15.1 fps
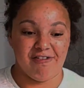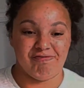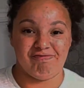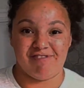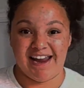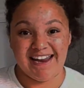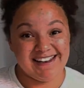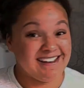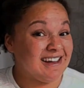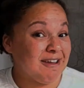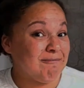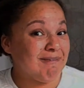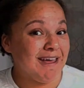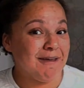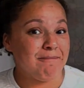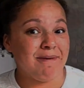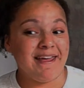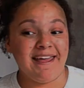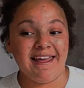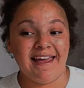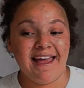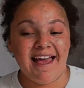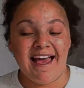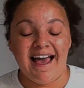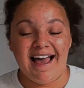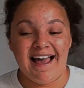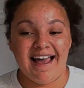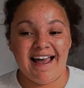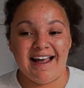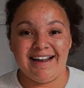rate it maybe,
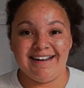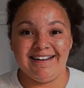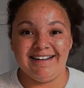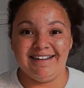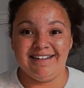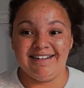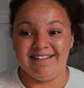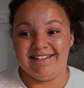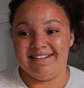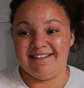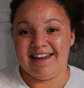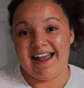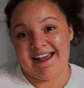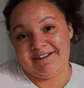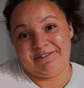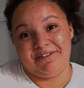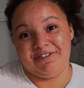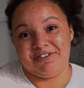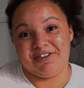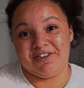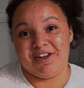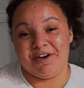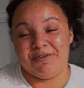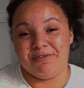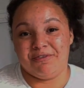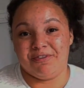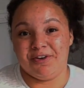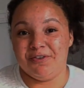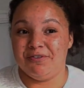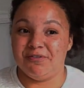and yeah, we'll just go
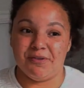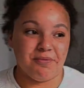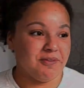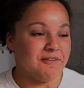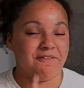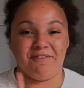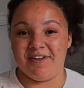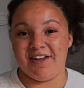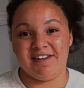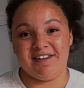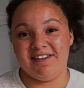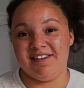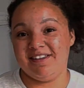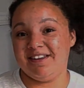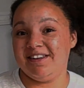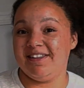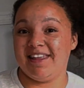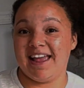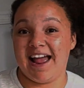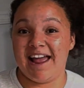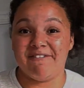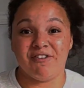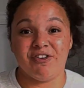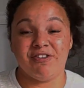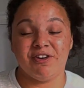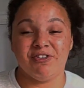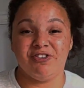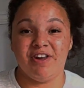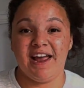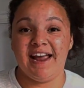through from the first thing I ever
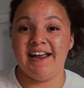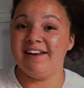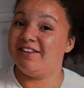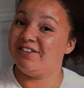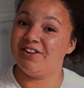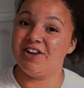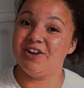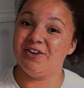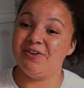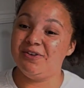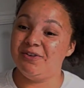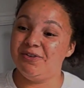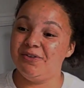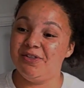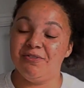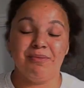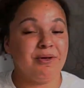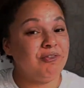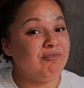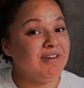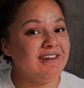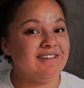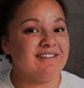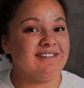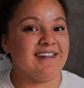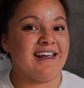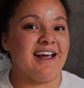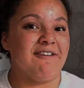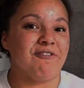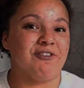crocheted to the most recent
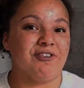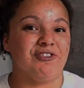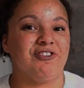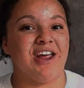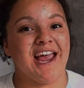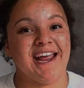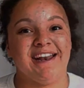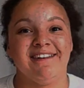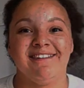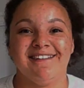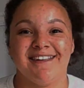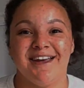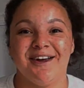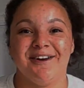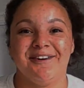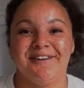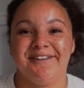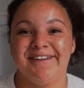thing I've crocheted. So